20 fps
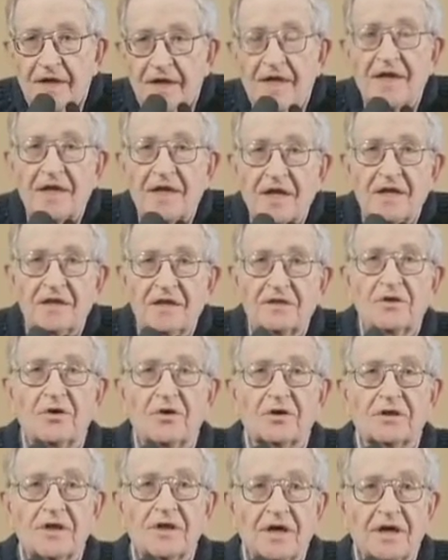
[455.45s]
And again, a
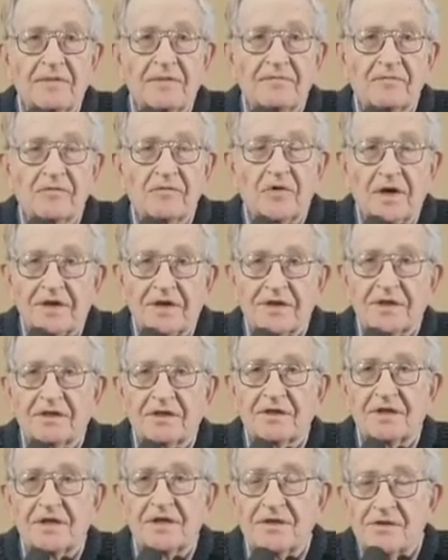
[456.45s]
long-time
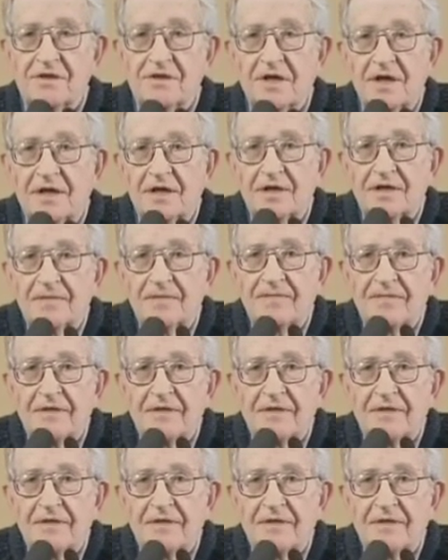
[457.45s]
Washington insider.